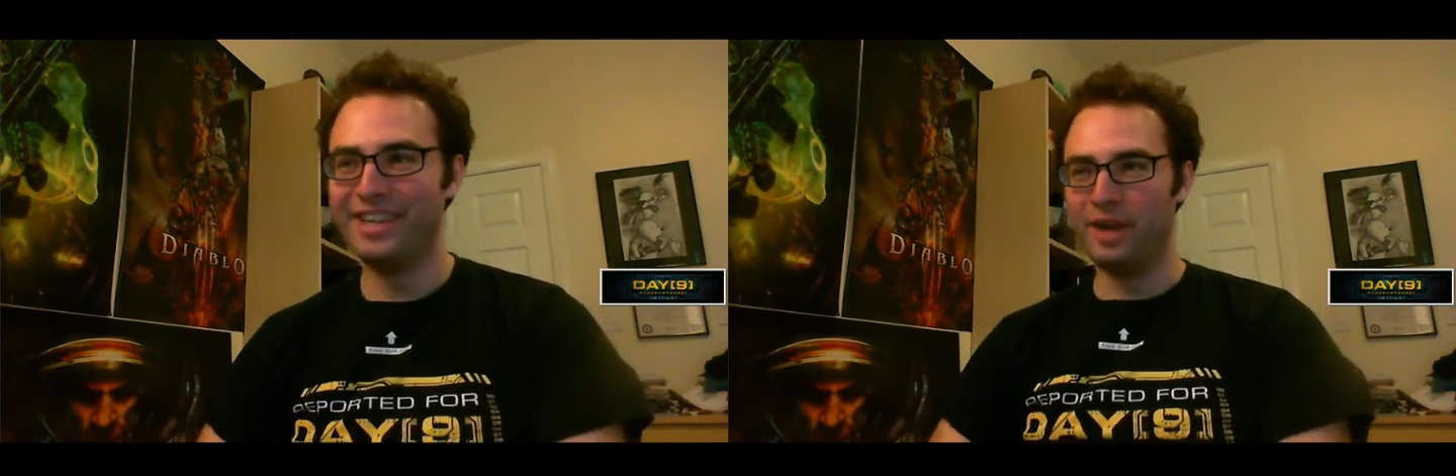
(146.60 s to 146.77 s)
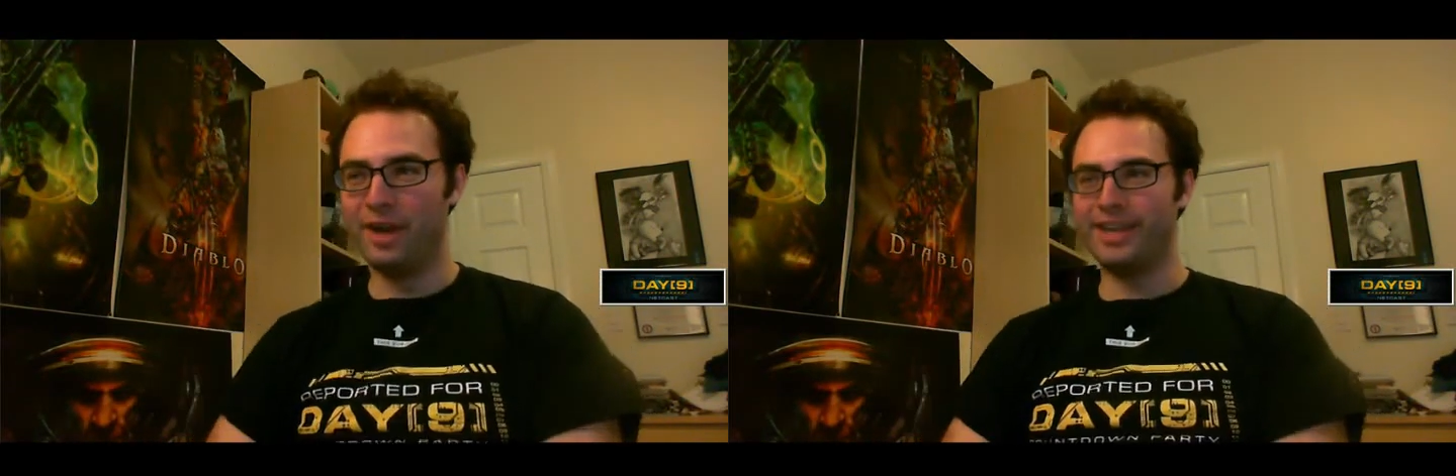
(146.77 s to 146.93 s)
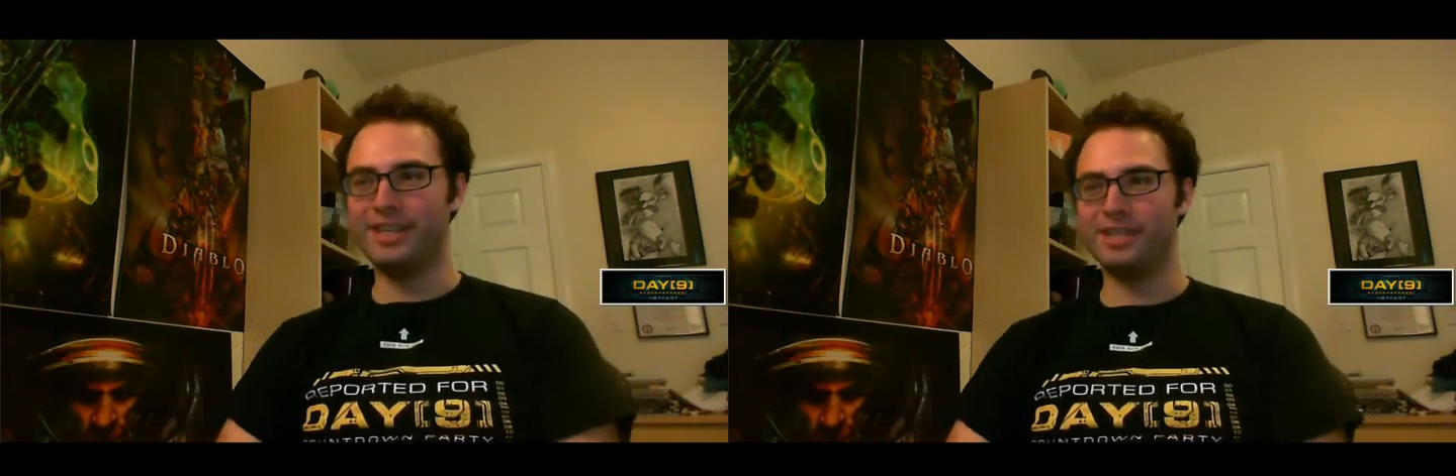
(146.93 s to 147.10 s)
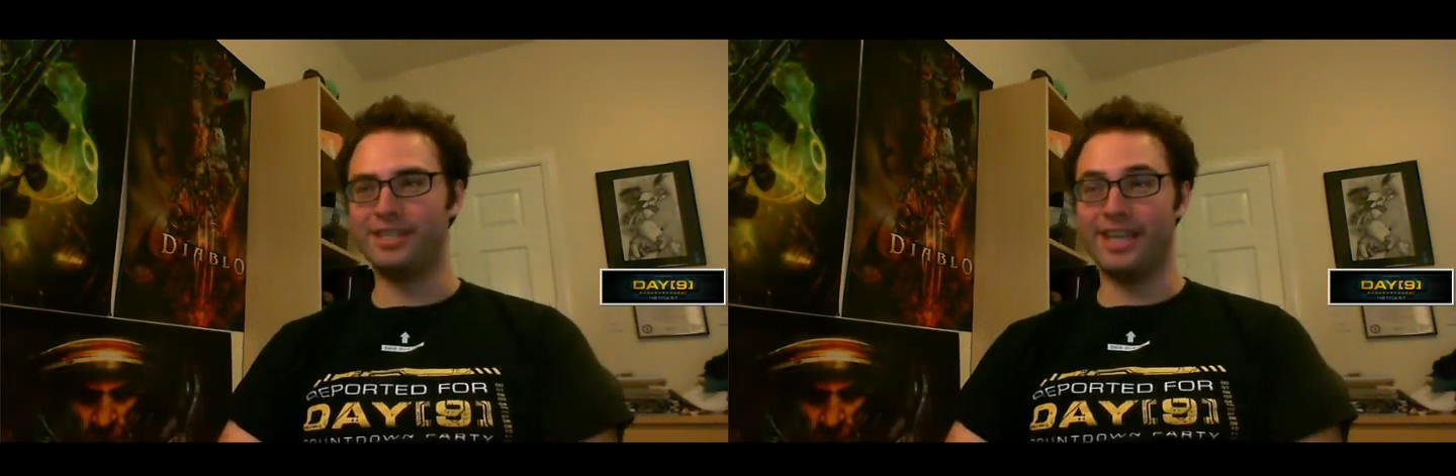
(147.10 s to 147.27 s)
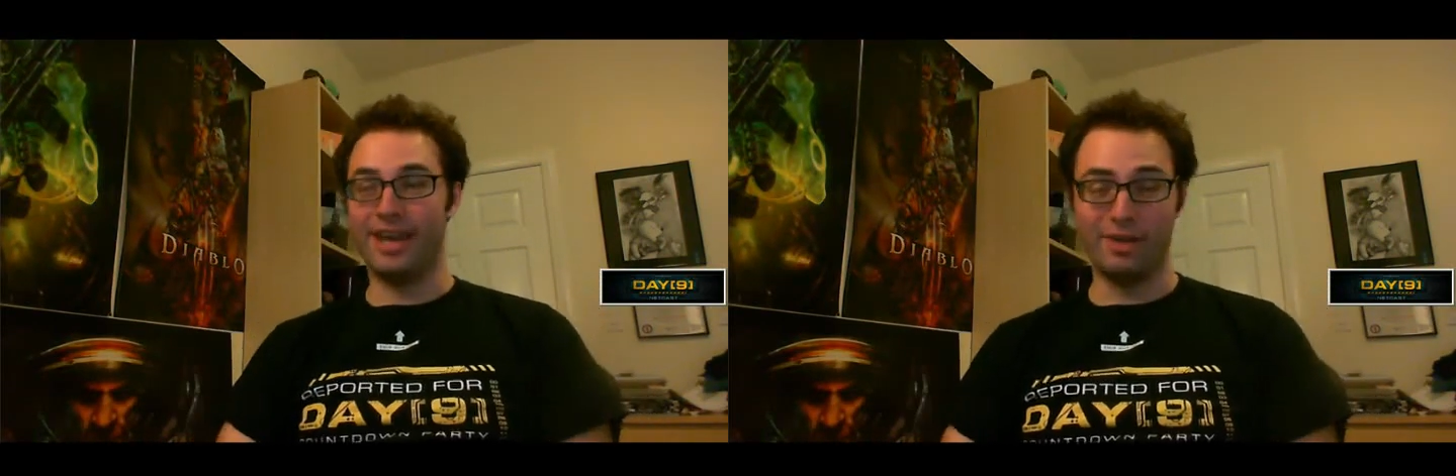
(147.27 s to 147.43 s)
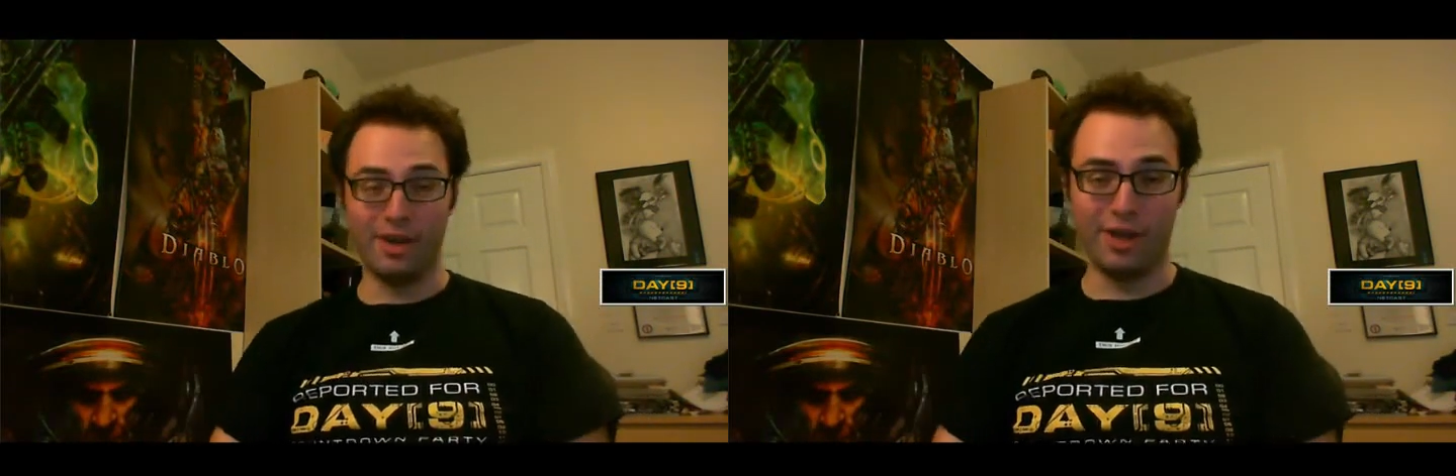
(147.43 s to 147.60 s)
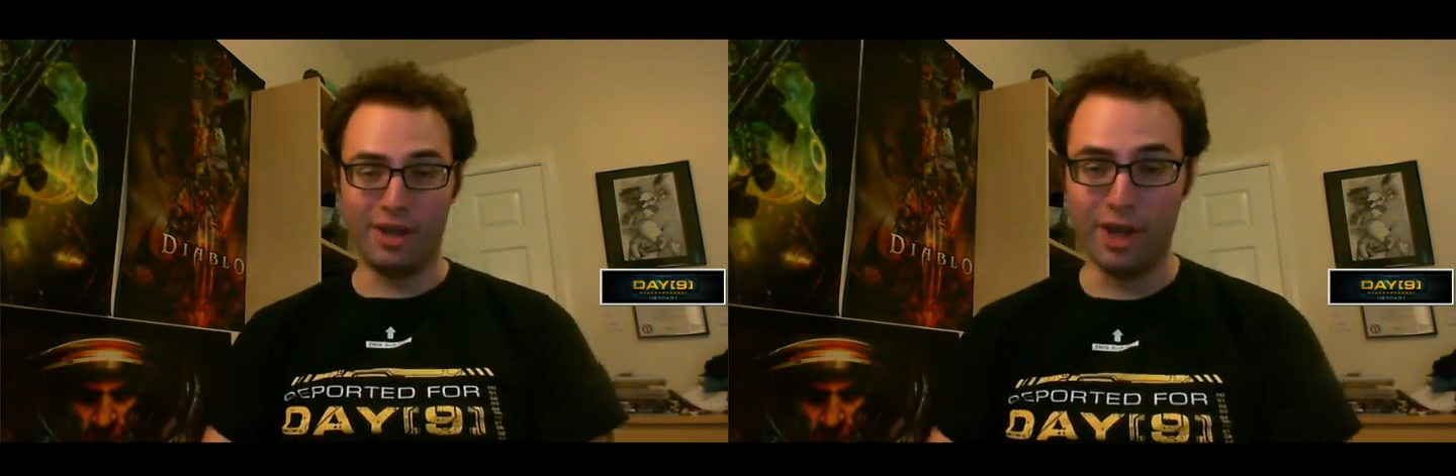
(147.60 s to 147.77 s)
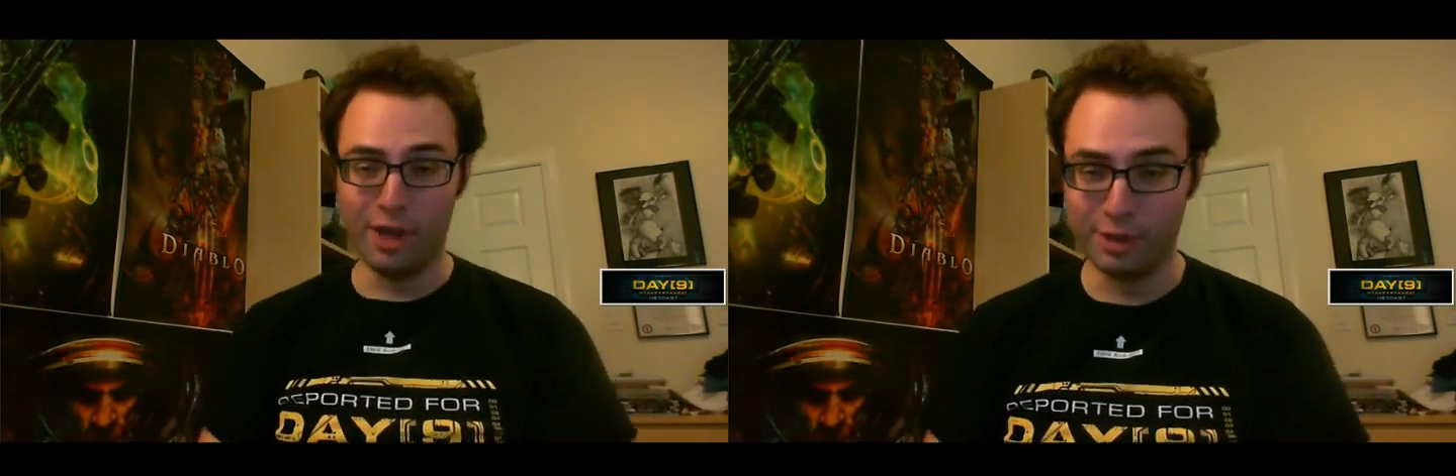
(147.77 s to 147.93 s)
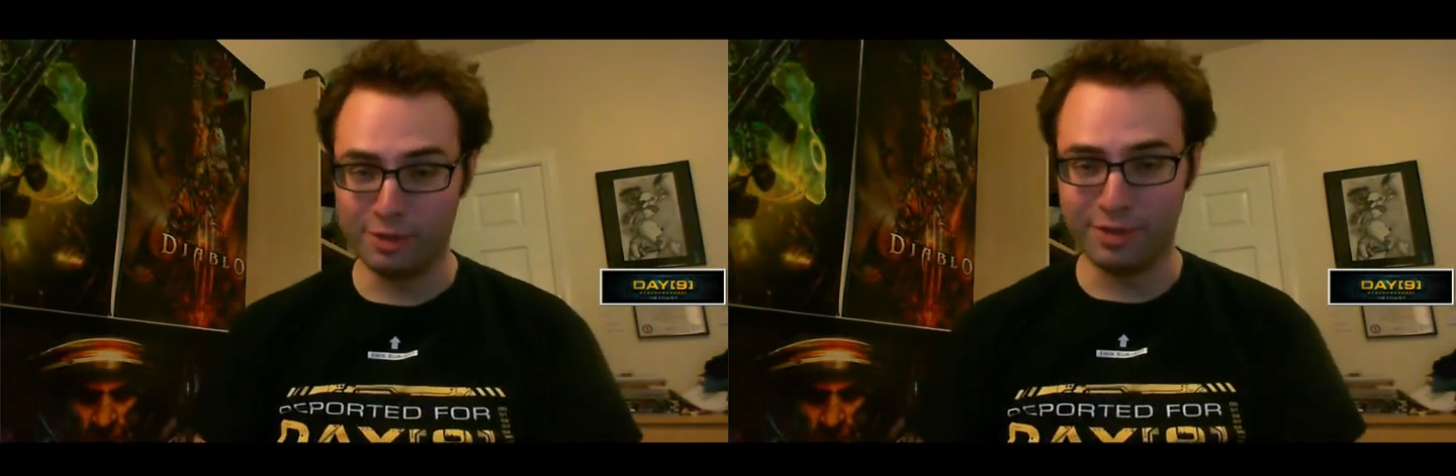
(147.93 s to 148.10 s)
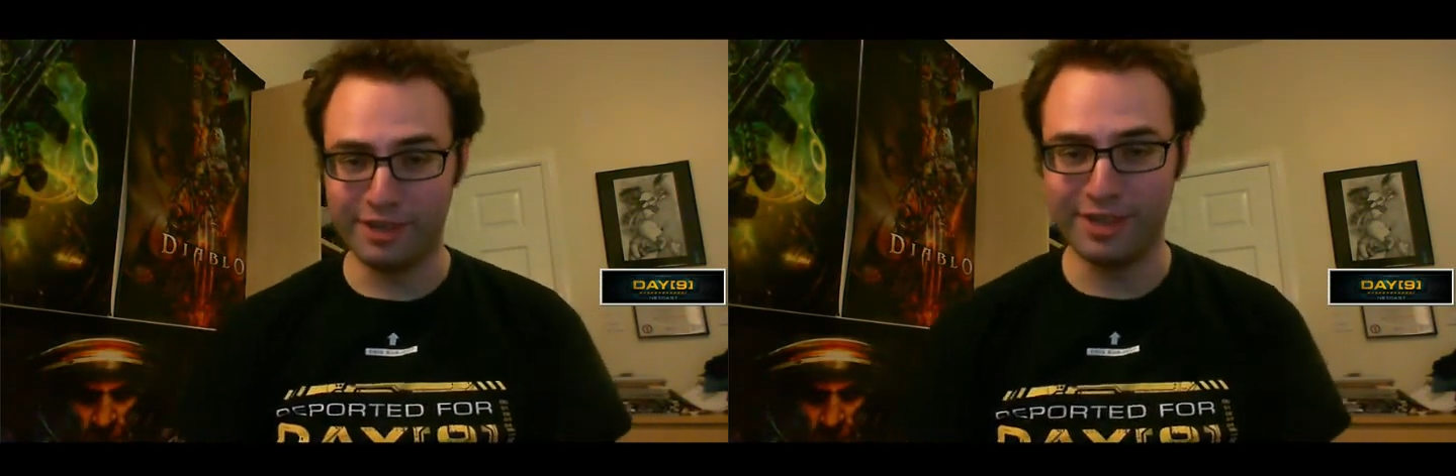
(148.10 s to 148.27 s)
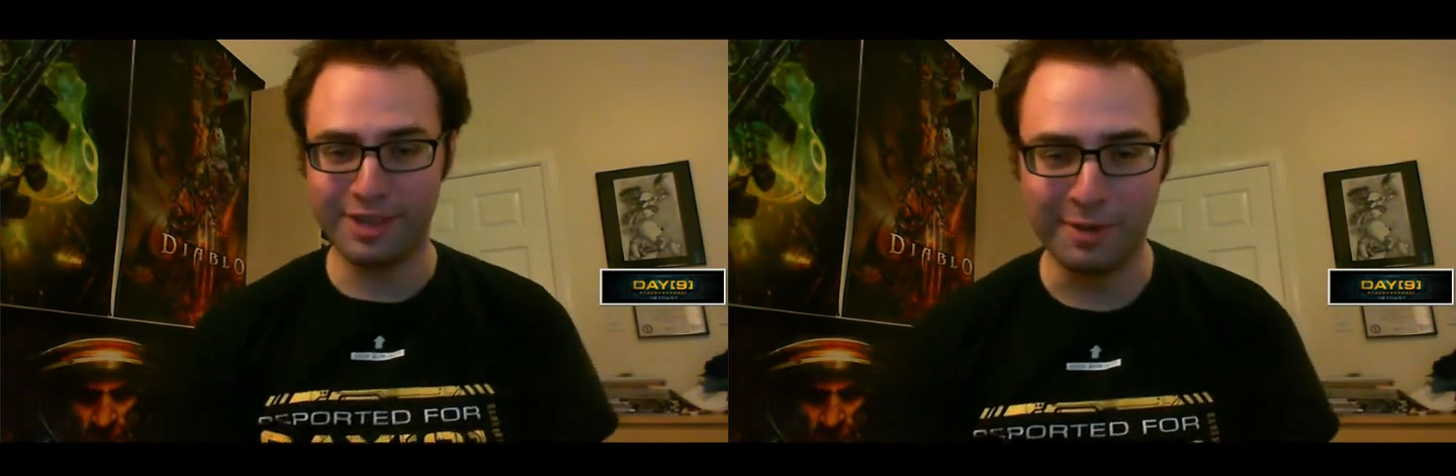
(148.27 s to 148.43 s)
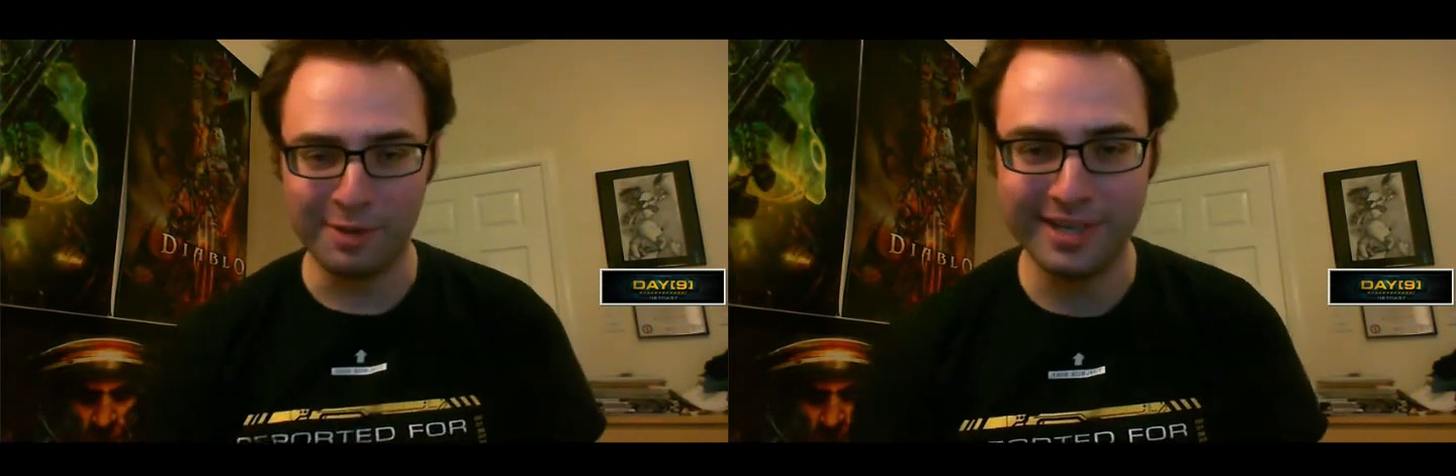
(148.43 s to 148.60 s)
You know, I can just sound all ultra
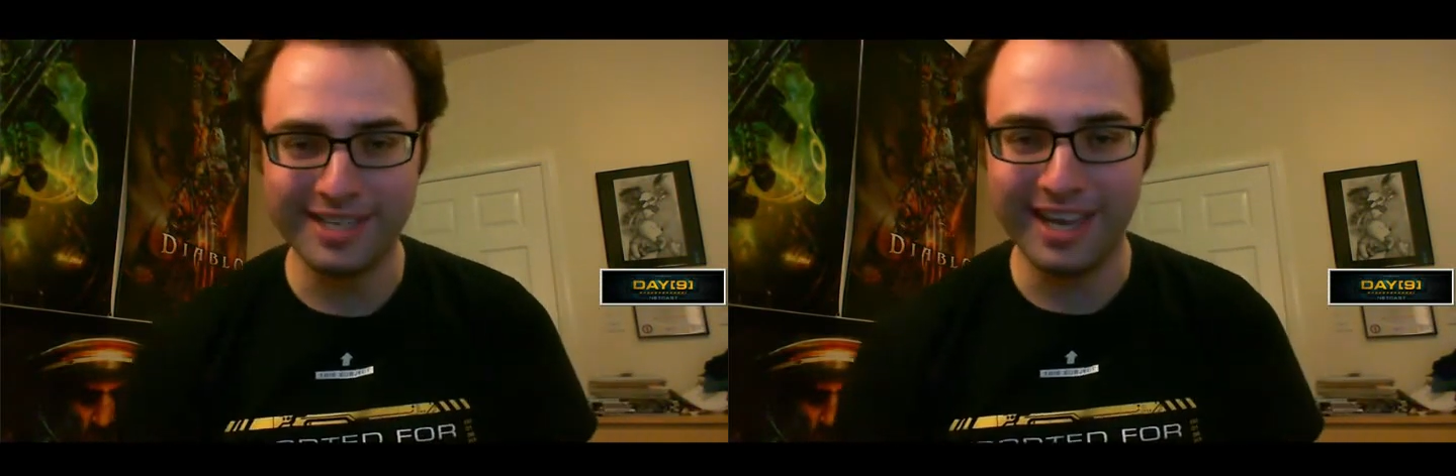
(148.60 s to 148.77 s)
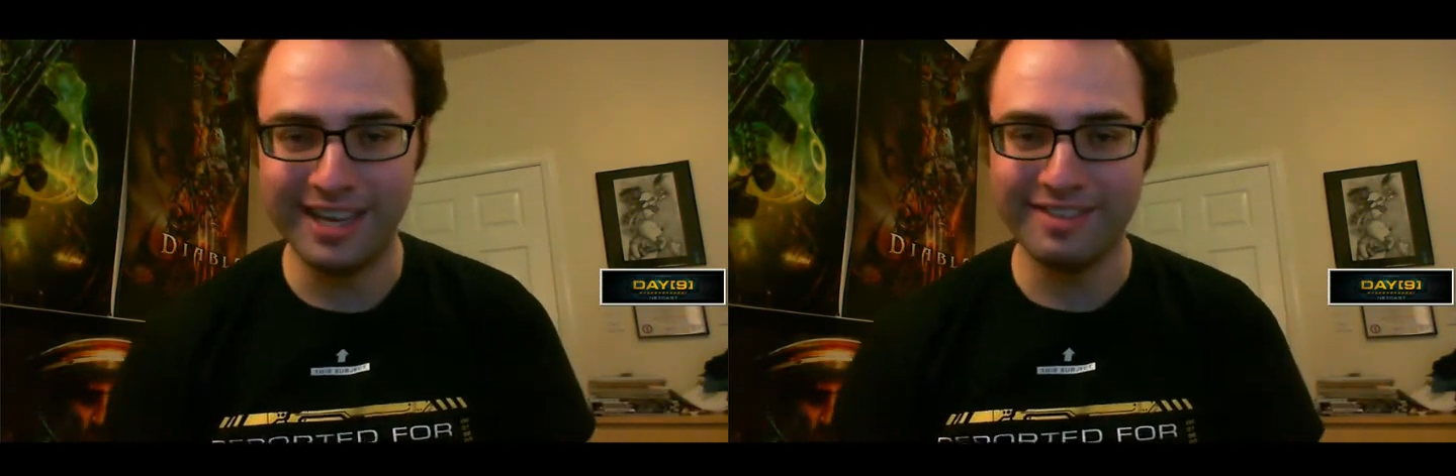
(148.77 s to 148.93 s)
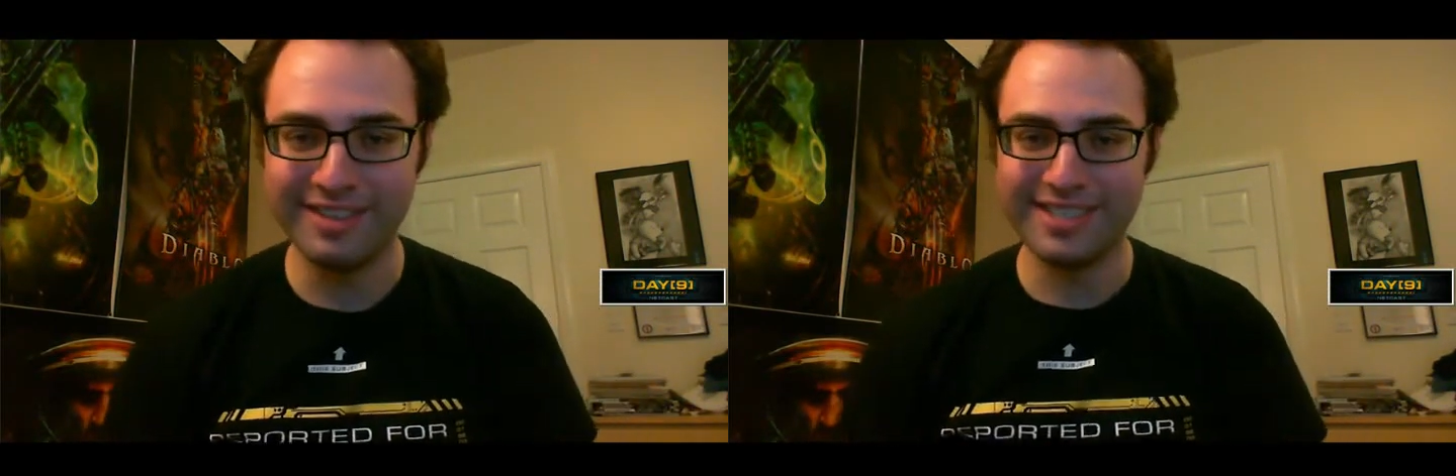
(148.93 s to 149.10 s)
authoritative